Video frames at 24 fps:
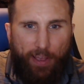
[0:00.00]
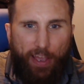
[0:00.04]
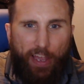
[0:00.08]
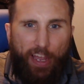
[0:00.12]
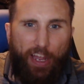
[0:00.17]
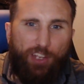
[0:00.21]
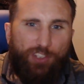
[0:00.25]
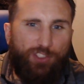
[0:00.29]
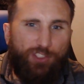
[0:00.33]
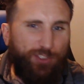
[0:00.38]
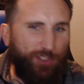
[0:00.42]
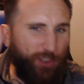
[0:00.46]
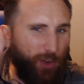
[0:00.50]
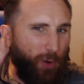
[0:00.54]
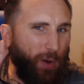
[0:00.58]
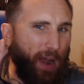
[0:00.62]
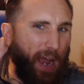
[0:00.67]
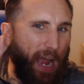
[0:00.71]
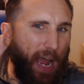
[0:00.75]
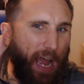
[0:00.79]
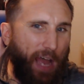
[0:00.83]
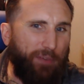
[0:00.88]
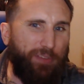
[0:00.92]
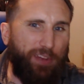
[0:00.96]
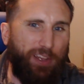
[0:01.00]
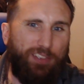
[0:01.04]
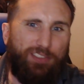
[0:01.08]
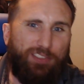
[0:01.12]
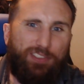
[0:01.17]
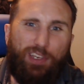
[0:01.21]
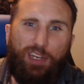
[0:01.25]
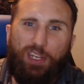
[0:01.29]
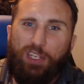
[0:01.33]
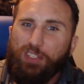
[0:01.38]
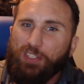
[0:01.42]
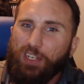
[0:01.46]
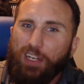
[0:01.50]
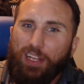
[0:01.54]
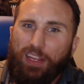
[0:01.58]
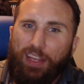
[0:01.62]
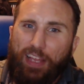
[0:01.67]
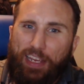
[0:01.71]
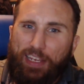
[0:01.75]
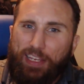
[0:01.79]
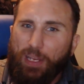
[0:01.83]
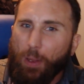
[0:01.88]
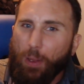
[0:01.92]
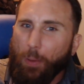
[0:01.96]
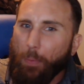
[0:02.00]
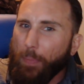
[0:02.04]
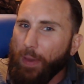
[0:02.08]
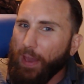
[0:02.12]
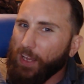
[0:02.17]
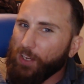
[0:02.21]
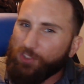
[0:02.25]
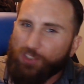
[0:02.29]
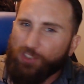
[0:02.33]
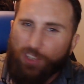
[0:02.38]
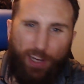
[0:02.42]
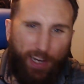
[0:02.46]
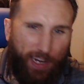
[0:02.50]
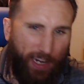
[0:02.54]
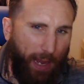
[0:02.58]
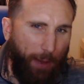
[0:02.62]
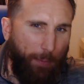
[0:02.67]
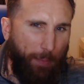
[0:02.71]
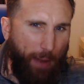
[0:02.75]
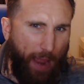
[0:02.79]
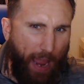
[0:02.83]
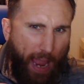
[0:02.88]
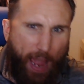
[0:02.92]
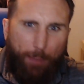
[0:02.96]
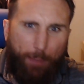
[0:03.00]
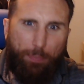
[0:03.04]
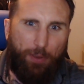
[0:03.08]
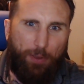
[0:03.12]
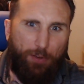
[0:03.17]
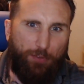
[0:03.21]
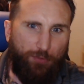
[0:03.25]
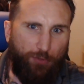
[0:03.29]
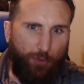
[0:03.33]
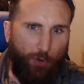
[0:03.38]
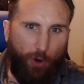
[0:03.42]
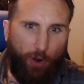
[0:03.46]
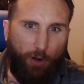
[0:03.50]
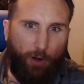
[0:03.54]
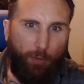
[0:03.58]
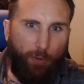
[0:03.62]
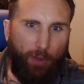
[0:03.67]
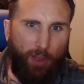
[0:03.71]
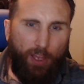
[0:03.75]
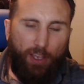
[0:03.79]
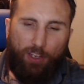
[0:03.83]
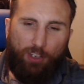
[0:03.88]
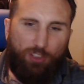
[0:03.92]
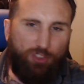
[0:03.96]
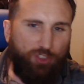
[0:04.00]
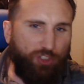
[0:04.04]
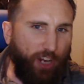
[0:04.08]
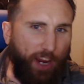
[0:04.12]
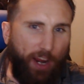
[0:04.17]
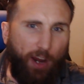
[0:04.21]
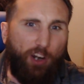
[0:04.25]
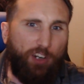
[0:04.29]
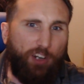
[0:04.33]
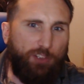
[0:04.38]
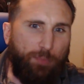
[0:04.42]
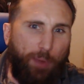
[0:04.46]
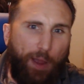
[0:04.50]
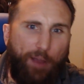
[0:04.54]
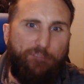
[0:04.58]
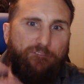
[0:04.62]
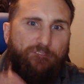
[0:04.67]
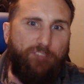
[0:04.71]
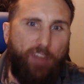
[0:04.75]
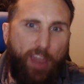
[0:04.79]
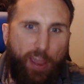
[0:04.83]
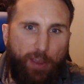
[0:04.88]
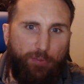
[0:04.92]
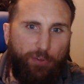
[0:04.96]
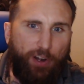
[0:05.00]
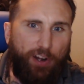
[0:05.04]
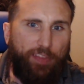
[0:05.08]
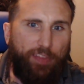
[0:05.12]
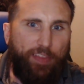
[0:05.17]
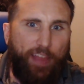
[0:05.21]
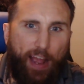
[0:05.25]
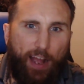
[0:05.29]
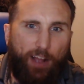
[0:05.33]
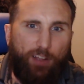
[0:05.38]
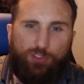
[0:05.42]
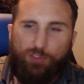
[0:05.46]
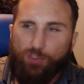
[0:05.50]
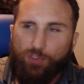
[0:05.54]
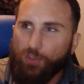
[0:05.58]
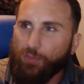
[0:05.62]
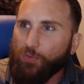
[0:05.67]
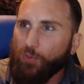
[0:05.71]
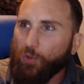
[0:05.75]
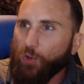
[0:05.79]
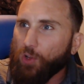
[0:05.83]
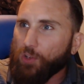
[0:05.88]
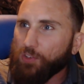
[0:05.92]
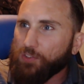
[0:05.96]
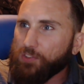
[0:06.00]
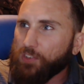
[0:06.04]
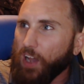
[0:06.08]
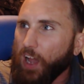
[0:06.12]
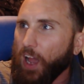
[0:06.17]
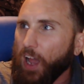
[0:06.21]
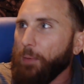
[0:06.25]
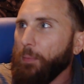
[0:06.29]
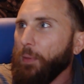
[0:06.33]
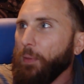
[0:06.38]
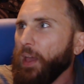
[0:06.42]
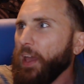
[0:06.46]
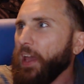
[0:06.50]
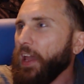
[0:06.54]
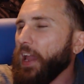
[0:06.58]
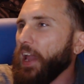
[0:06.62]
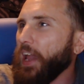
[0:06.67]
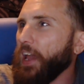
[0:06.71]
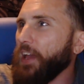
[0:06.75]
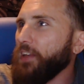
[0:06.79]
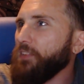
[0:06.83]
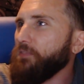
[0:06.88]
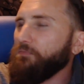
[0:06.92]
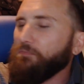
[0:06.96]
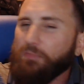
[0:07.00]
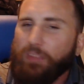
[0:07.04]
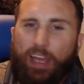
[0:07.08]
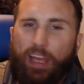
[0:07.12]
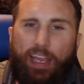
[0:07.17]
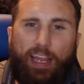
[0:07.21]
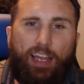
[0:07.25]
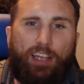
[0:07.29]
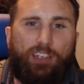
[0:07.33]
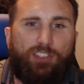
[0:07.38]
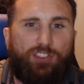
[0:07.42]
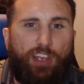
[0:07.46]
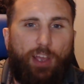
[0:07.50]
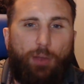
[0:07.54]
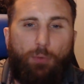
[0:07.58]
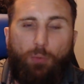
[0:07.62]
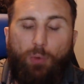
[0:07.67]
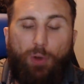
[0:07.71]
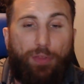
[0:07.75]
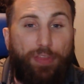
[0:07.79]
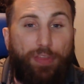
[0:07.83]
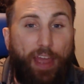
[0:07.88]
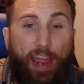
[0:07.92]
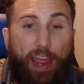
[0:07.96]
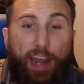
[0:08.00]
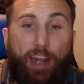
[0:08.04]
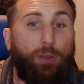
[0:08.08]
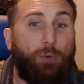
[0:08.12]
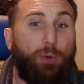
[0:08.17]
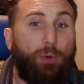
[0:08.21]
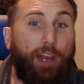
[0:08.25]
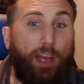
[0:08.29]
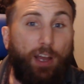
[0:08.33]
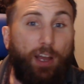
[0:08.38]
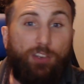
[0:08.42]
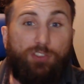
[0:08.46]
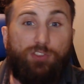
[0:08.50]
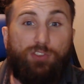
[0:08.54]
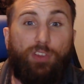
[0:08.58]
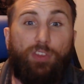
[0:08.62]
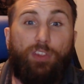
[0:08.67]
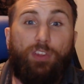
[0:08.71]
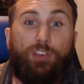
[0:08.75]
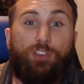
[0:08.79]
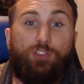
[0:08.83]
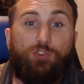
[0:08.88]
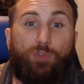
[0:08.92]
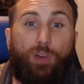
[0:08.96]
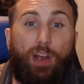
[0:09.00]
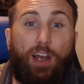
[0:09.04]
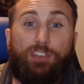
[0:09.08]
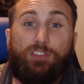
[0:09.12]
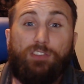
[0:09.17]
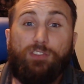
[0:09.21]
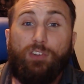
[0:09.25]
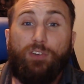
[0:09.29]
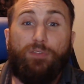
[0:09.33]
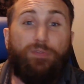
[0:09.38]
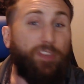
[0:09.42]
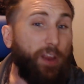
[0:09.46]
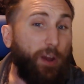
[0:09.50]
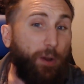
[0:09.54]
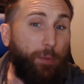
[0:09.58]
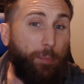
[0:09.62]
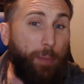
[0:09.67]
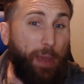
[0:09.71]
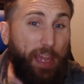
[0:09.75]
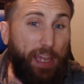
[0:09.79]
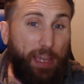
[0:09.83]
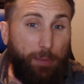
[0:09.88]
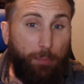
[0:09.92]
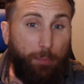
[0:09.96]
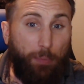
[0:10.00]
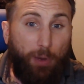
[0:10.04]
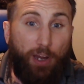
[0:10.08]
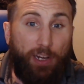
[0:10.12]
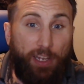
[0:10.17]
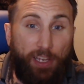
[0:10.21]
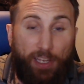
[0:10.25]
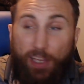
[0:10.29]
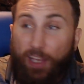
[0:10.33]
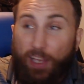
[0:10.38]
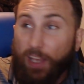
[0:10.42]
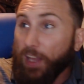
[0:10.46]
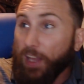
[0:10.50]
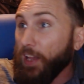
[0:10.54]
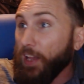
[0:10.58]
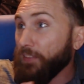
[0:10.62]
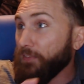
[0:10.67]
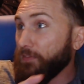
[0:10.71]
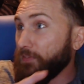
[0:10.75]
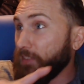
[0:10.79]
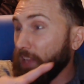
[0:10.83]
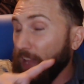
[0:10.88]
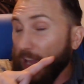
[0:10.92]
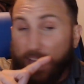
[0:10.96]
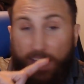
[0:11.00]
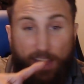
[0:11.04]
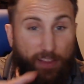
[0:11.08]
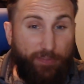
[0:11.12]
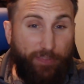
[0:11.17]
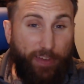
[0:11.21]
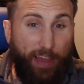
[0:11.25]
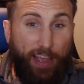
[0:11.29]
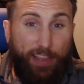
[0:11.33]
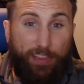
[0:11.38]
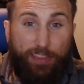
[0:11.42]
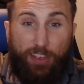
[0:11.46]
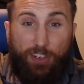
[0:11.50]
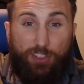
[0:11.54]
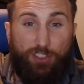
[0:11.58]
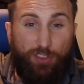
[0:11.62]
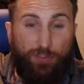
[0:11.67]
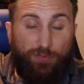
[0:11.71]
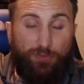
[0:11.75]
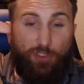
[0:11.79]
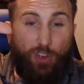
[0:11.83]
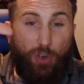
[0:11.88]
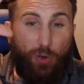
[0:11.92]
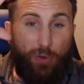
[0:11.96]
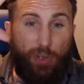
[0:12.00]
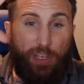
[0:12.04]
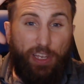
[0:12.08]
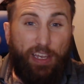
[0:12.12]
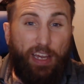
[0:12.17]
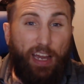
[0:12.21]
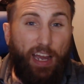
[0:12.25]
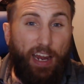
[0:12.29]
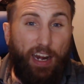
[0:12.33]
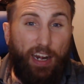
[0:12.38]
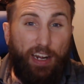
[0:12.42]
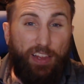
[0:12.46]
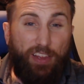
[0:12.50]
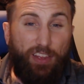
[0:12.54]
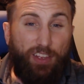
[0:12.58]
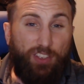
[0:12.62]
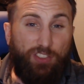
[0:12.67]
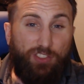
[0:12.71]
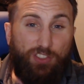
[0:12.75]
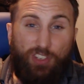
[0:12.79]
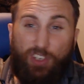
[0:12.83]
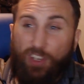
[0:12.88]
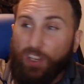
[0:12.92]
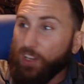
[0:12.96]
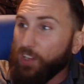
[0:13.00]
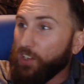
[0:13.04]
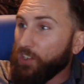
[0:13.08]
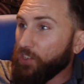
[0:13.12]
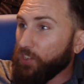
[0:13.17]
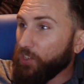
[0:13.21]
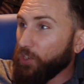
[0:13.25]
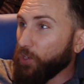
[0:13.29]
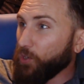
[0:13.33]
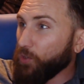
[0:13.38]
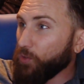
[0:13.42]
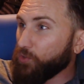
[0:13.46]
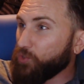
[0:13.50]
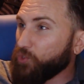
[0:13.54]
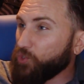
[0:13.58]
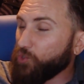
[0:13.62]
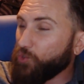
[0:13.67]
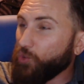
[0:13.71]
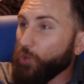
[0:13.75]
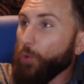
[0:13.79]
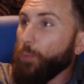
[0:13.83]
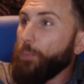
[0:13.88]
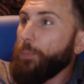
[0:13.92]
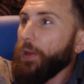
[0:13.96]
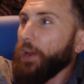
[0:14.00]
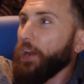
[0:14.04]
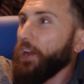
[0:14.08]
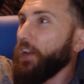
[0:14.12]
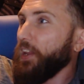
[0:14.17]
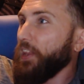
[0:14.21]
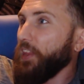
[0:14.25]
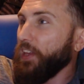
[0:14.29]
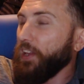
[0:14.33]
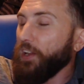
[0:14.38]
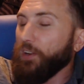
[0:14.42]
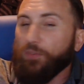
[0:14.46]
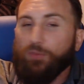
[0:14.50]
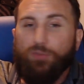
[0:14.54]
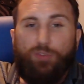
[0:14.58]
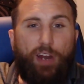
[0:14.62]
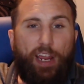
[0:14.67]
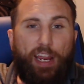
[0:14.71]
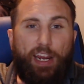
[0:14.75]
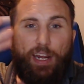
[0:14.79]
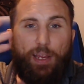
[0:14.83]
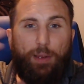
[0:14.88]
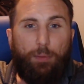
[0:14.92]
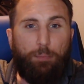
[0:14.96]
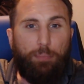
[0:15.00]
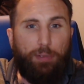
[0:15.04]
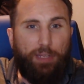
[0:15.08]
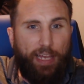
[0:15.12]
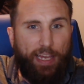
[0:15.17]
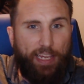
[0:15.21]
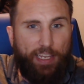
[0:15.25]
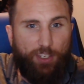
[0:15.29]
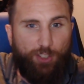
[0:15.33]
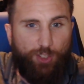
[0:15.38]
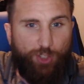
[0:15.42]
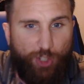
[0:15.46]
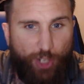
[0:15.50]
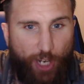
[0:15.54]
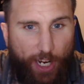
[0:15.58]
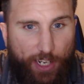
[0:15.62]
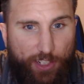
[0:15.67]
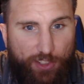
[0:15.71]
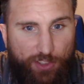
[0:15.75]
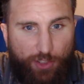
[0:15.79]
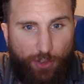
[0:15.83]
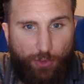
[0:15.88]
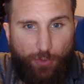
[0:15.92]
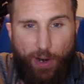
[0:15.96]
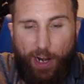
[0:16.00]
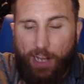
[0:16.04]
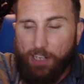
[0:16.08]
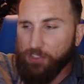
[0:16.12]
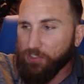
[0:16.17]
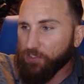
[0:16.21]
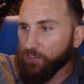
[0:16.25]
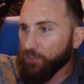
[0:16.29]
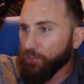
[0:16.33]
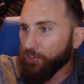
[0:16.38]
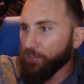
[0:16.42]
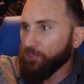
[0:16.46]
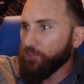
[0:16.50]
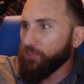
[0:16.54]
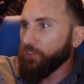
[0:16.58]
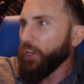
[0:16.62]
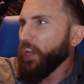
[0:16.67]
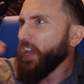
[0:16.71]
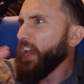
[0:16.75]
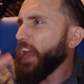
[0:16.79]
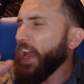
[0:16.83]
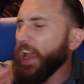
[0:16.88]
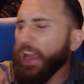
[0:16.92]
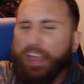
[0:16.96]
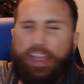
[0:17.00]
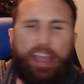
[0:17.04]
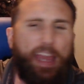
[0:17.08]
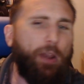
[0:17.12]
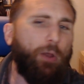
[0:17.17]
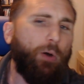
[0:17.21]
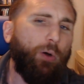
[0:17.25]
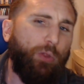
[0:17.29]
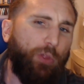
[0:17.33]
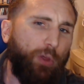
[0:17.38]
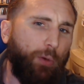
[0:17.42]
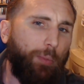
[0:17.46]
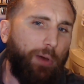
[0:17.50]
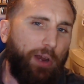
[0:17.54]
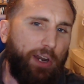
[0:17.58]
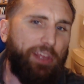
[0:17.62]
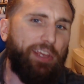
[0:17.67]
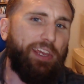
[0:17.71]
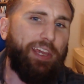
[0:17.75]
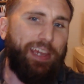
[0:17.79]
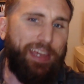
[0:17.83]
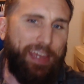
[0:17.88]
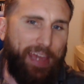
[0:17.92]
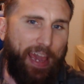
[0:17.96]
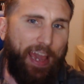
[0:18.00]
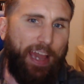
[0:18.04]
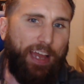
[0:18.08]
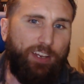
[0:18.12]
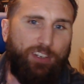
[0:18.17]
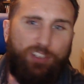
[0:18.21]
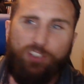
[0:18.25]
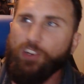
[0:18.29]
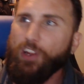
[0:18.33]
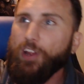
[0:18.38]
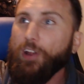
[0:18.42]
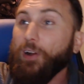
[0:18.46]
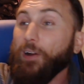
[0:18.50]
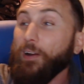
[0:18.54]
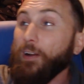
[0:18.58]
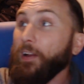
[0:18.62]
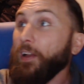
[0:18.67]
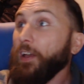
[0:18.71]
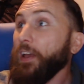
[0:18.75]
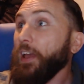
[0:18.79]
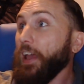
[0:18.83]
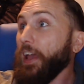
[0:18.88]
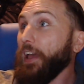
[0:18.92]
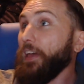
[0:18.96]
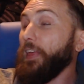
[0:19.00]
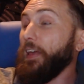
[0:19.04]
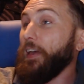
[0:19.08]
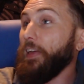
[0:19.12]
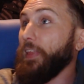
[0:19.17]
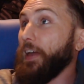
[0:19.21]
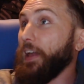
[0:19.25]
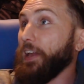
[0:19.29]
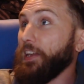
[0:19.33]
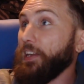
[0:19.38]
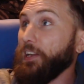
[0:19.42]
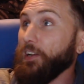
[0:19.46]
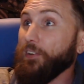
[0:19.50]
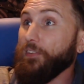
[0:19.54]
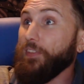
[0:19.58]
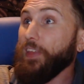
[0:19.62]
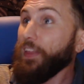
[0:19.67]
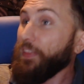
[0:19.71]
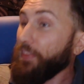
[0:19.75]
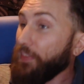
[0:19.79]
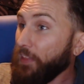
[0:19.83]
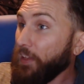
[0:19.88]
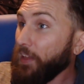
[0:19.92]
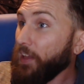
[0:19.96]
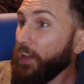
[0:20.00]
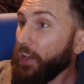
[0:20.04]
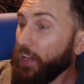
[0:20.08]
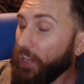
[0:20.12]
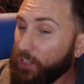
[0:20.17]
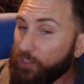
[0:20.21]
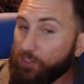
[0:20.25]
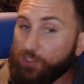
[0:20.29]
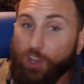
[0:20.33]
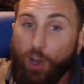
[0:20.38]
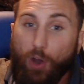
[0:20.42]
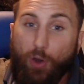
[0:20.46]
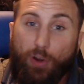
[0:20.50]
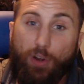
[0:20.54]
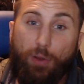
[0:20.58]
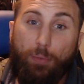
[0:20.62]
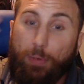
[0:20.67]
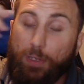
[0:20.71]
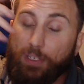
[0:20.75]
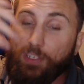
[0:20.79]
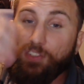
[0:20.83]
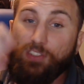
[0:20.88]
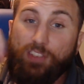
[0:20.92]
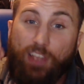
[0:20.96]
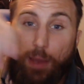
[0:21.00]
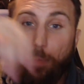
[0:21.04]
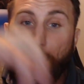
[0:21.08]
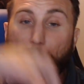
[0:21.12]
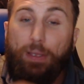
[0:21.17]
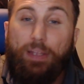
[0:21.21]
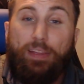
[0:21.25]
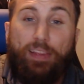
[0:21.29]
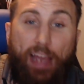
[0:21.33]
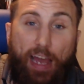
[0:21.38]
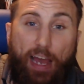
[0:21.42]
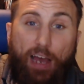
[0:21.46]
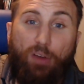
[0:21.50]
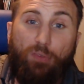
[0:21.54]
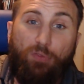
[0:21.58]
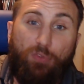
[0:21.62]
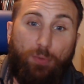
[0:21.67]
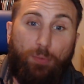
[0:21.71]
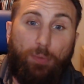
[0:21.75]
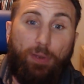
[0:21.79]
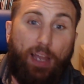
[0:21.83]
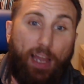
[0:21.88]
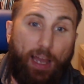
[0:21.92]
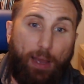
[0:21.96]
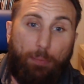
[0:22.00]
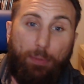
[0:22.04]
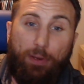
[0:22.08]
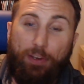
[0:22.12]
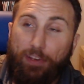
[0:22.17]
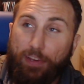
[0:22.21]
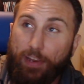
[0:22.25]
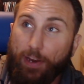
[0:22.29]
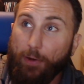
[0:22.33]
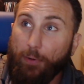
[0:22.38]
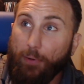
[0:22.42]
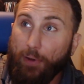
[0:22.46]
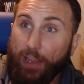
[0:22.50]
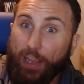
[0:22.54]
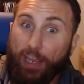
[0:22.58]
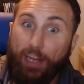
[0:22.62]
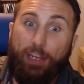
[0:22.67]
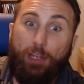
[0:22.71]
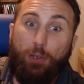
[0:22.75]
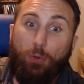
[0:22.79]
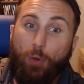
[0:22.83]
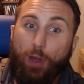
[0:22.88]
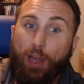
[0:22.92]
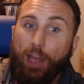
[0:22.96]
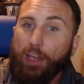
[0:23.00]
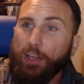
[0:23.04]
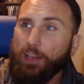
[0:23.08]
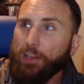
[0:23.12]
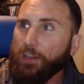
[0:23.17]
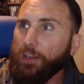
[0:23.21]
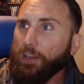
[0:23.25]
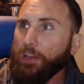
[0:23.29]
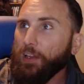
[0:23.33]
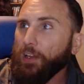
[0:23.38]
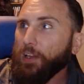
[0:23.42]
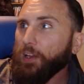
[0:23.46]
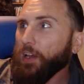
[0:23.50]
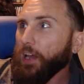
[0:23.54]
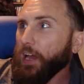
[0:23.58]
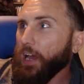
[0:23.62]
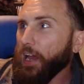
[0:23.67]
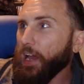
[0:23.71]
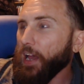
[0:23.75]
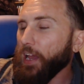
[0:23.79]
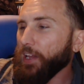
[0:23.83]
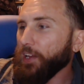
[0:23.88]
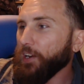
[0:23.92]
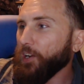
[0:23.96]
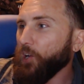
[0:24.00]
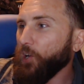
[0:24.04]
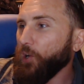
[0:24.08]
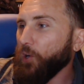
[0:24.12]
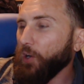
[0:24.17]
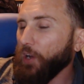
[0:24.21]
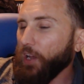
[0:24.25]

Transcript: it's so obvious that he's collecting a paycheck, and I'm happy for him because JR is my favorite announcer of all time. And like I said, with anyone else on this roster, if they're making money take advantage of Tony Khan and his, you know, stupidity of writing blank checks to wrestlers and get all the money you can, JR. And, and I hear that he's going to be stepping down from commentary anyway. Uh, you know,